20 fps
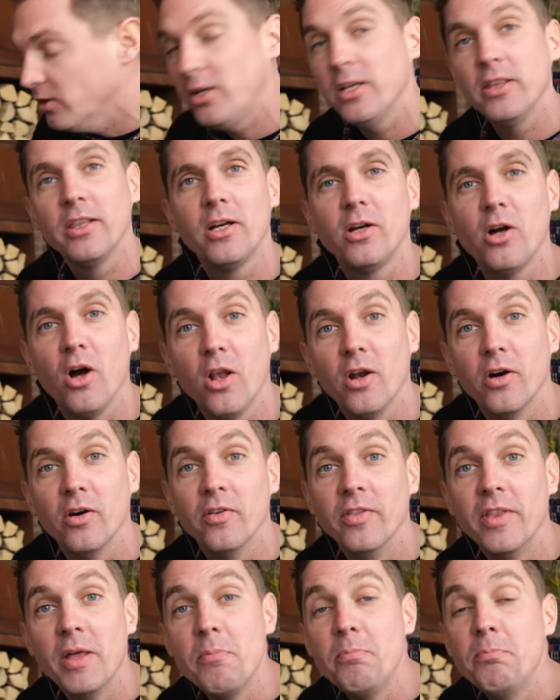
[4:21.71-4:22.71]
Look at the
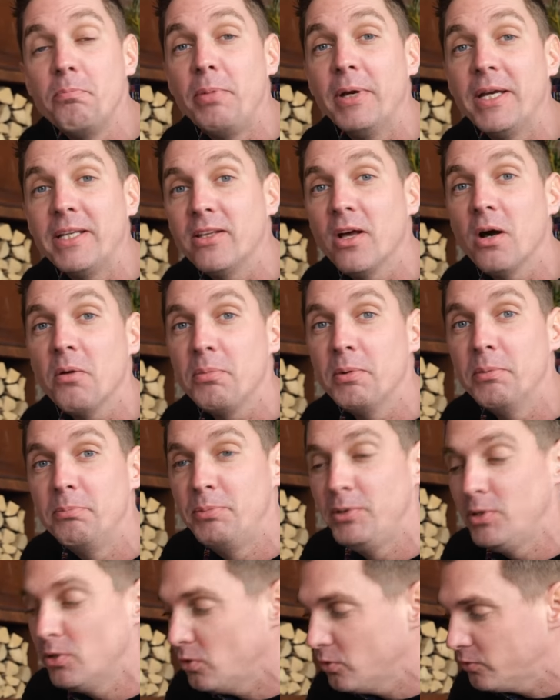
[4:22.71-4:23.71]
color. They picked up a
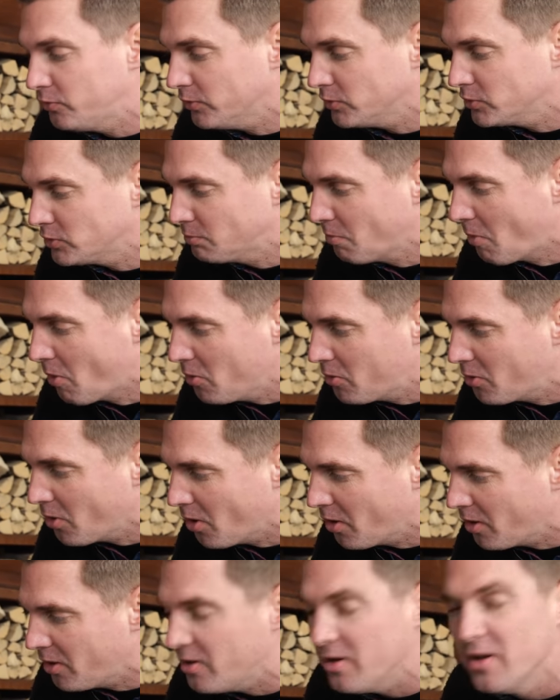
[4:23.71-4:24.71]
beautiful smoke
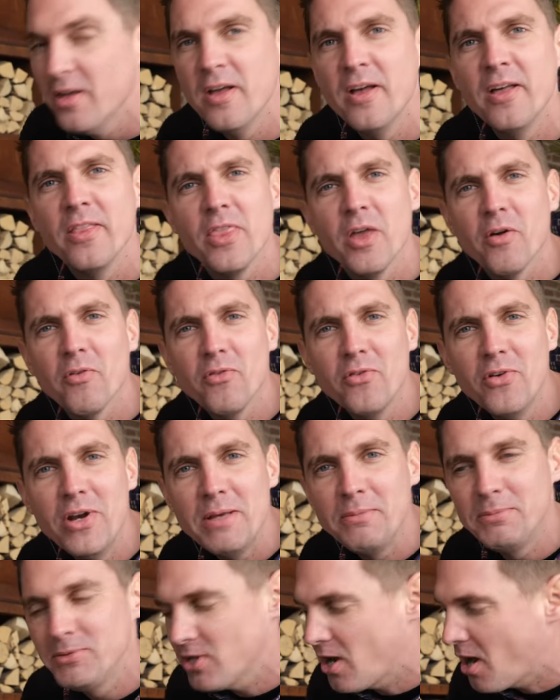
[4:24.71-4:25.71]
color. The
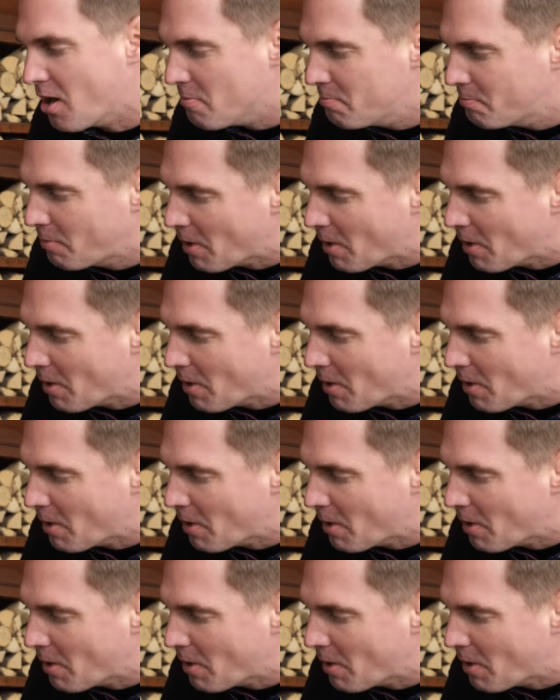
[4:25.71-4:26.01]
ribs are